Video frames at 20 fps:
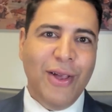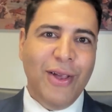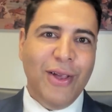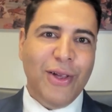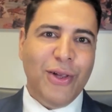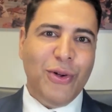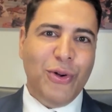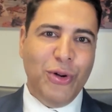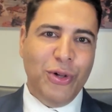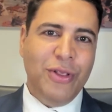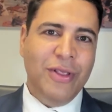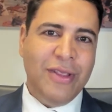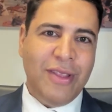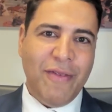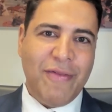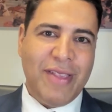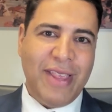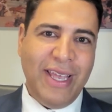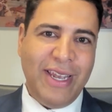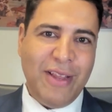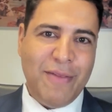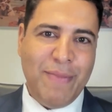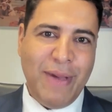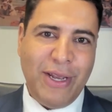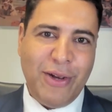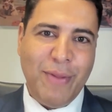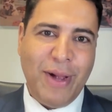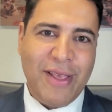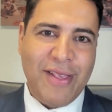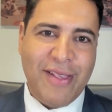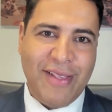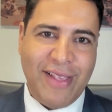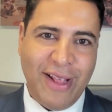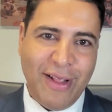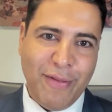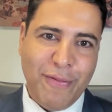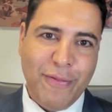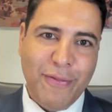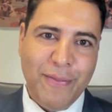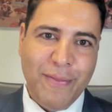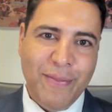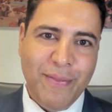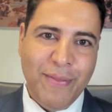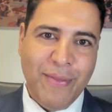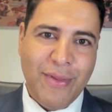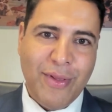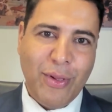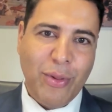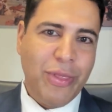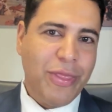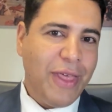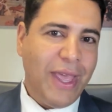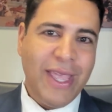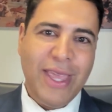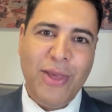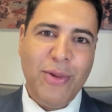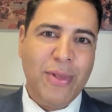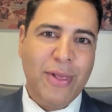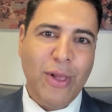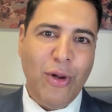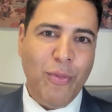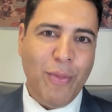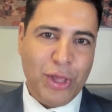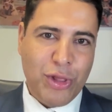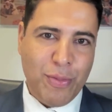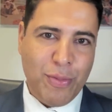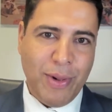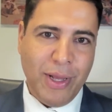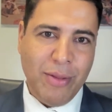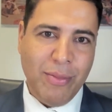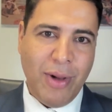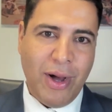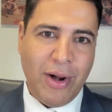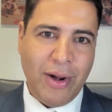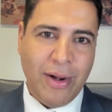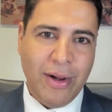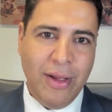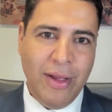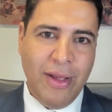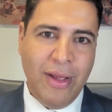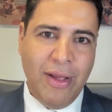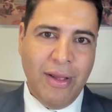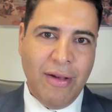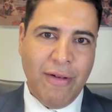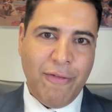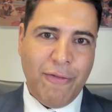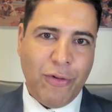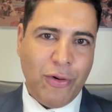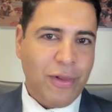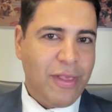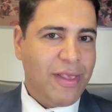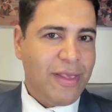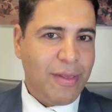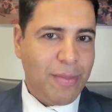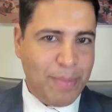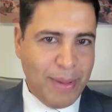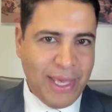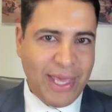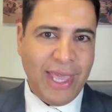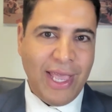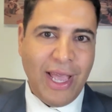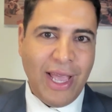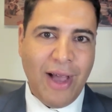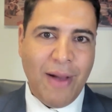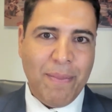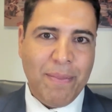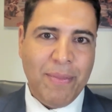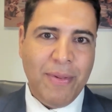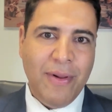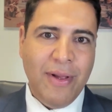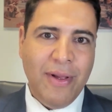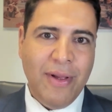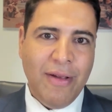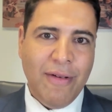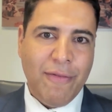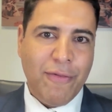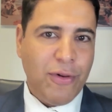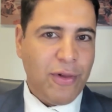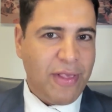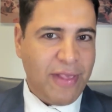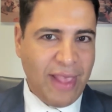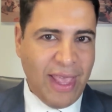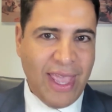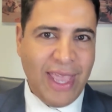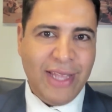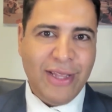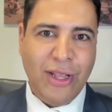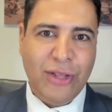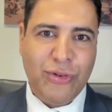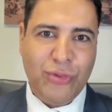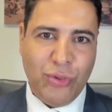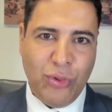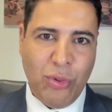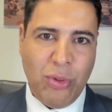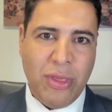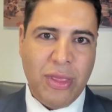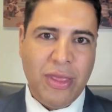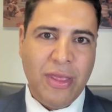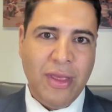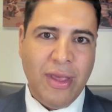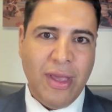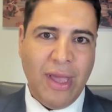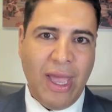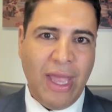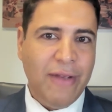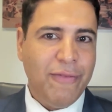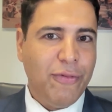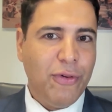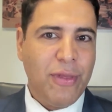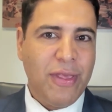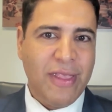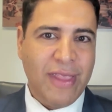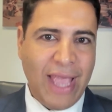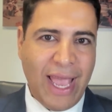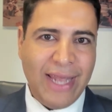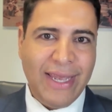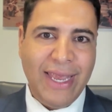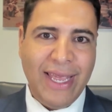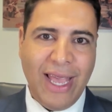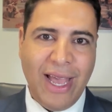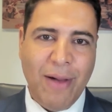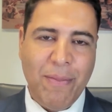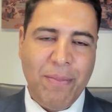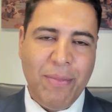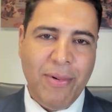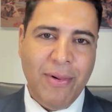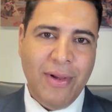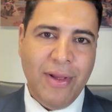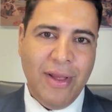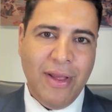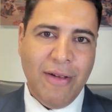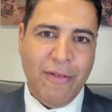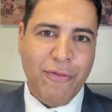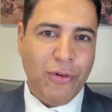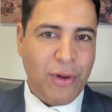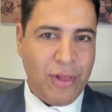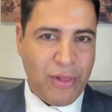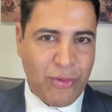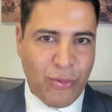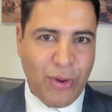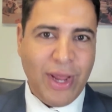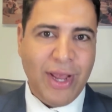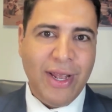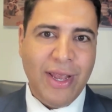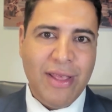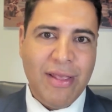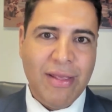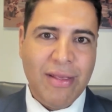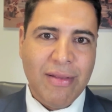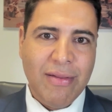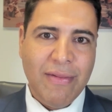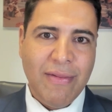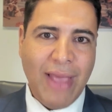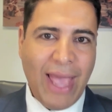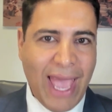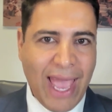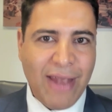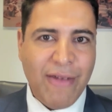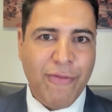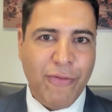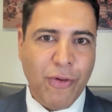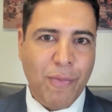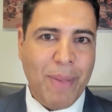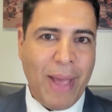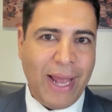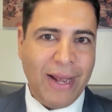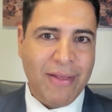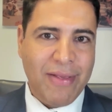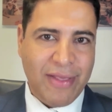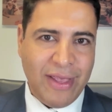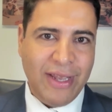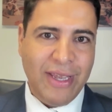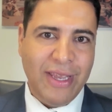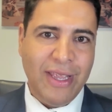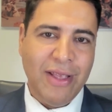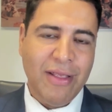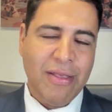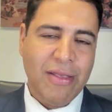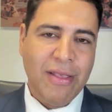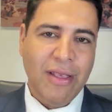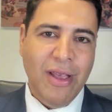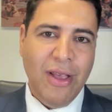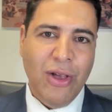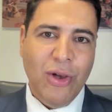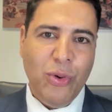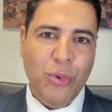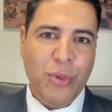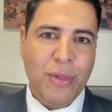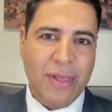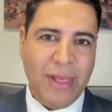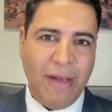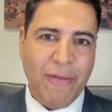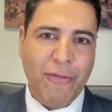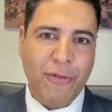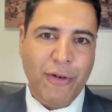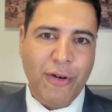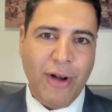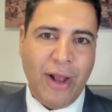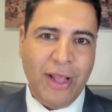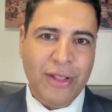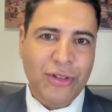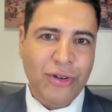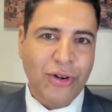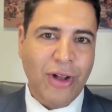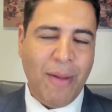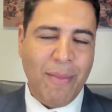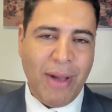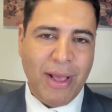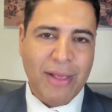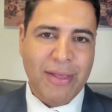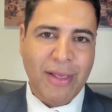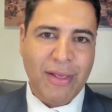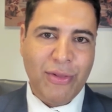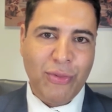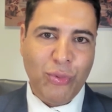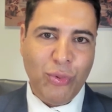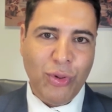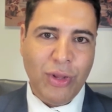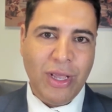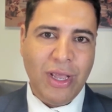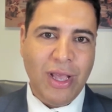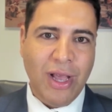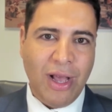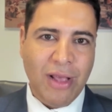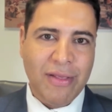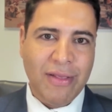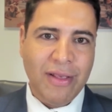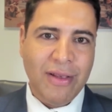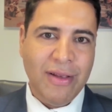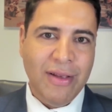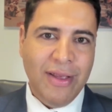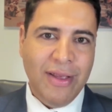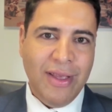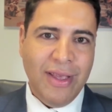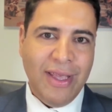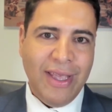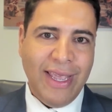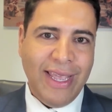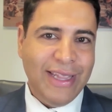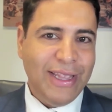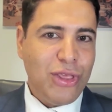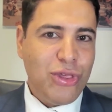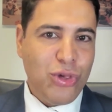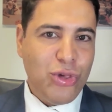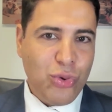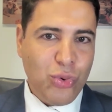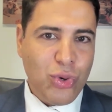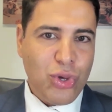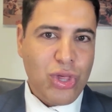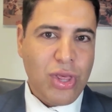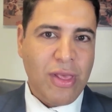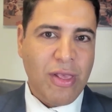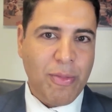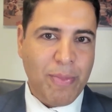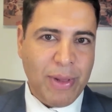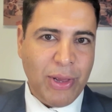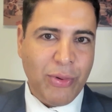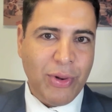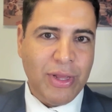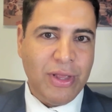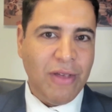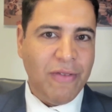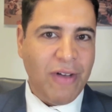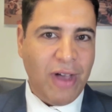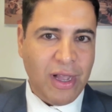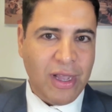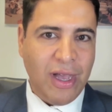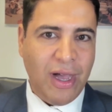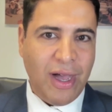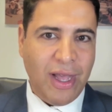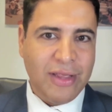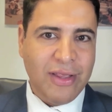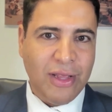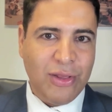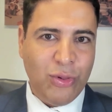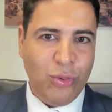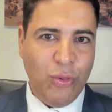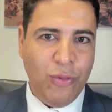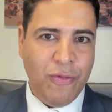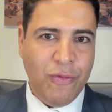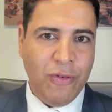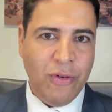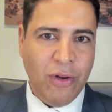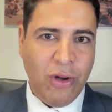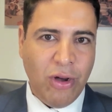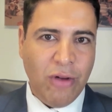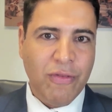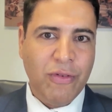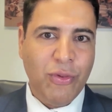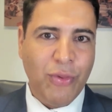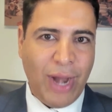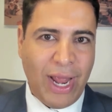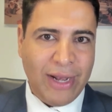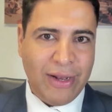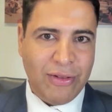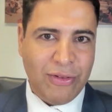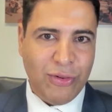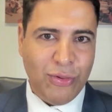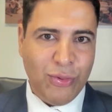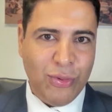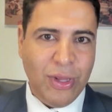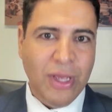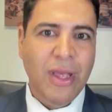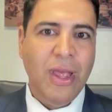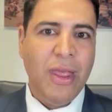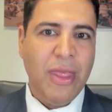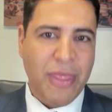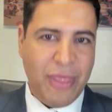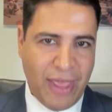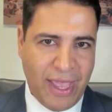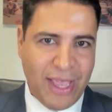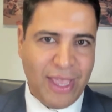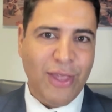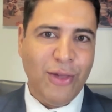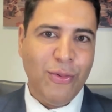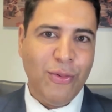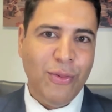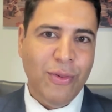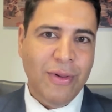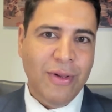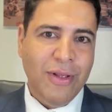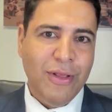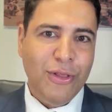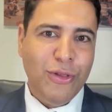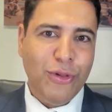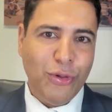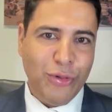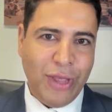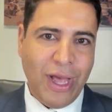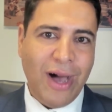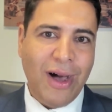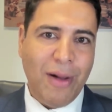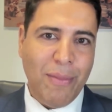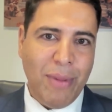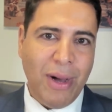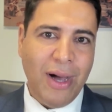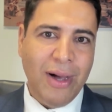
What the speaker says: Couldn't have said it better myself. So thank you so much, Bill Maher, for speaking up, for saying the truth, and for standing up for Israelis and for Palestinians who suffer under Hamas's rule in Gaza. In the Jewish spirit of Hakarat HaTuv, of gratitude, thank you. Toda Rabba.